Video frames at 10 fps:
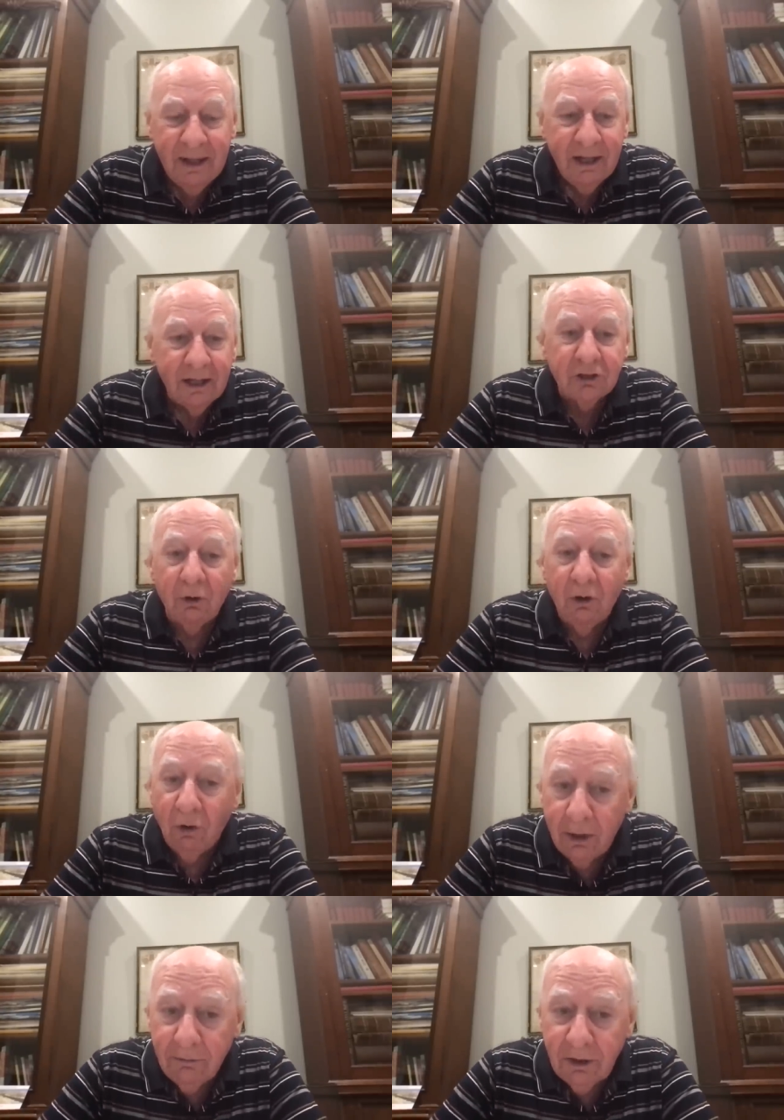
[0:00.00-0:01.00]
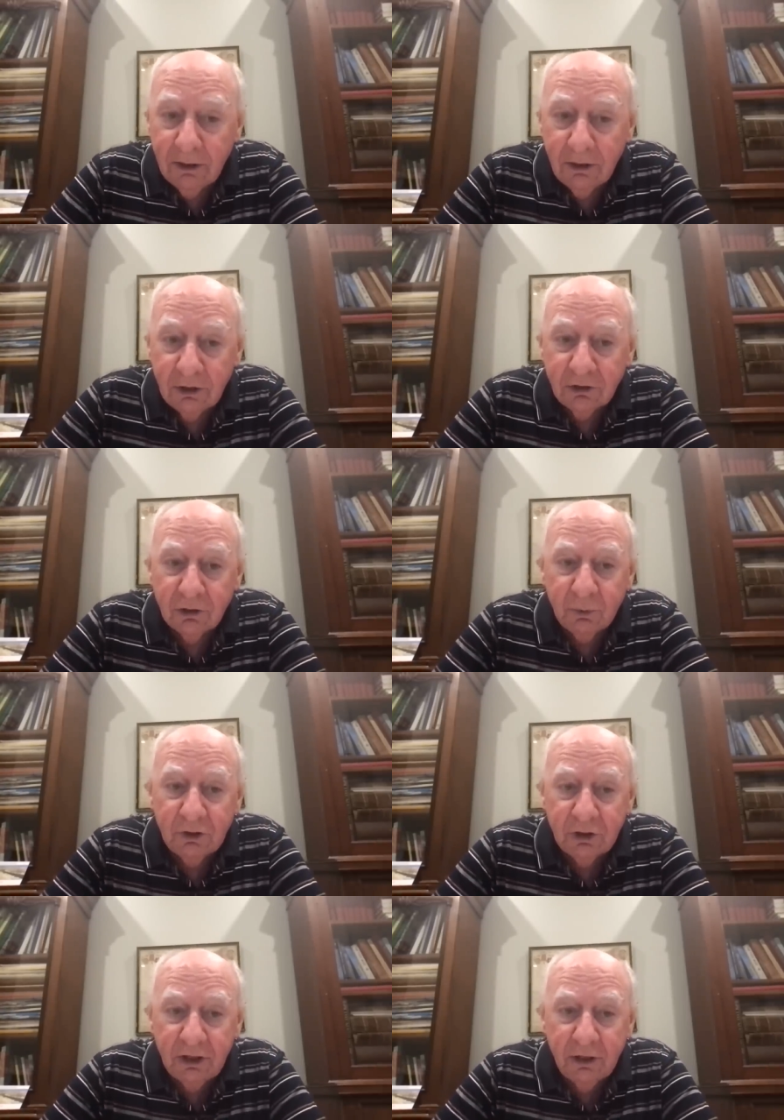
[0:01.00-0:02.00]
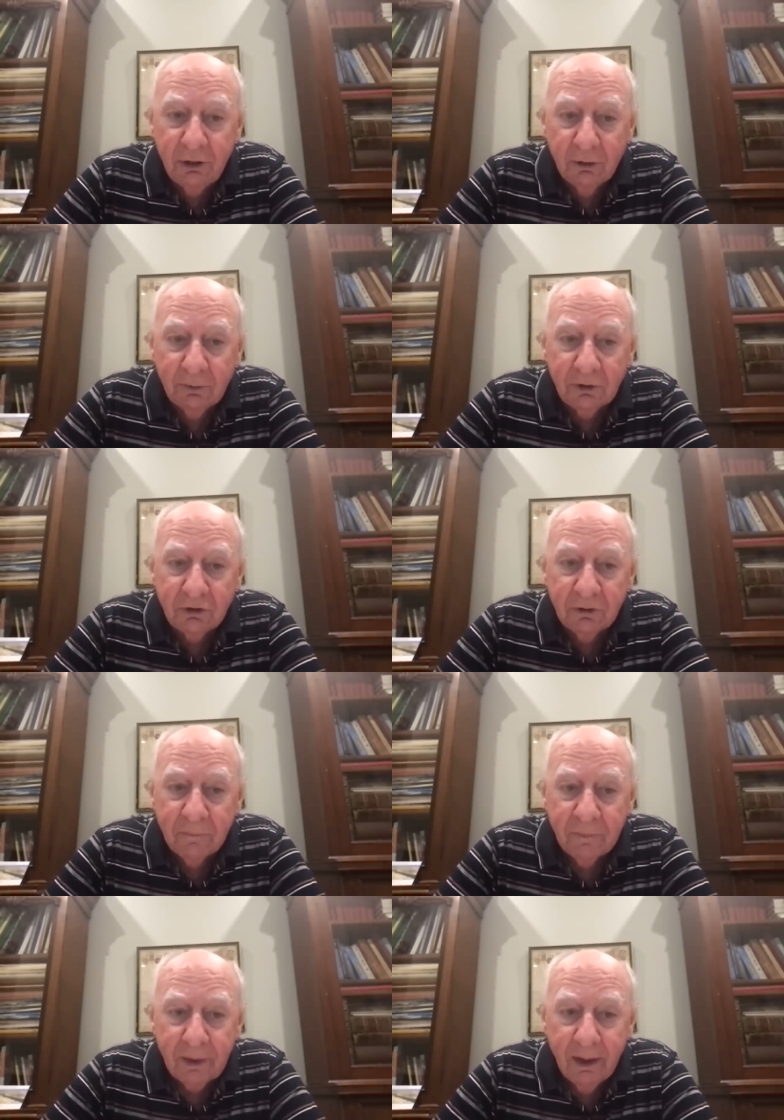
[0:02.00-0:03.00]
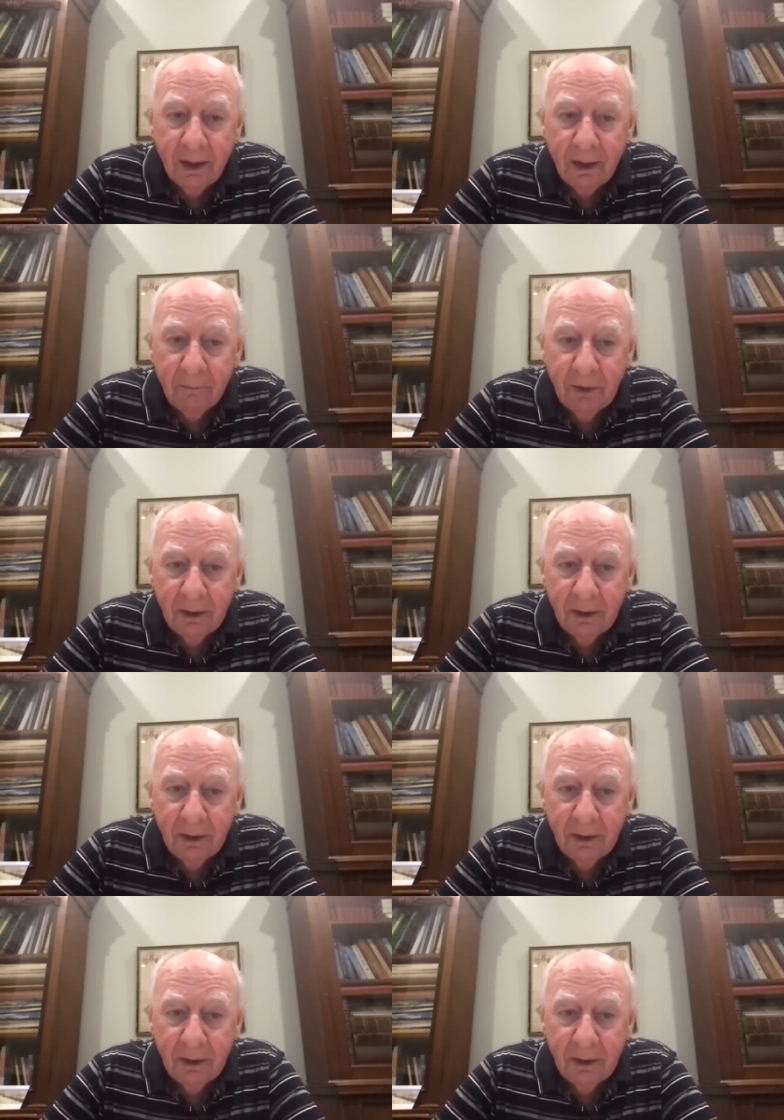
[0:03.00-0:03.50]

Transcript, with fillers: And so a lot of the conditions we see in humans um,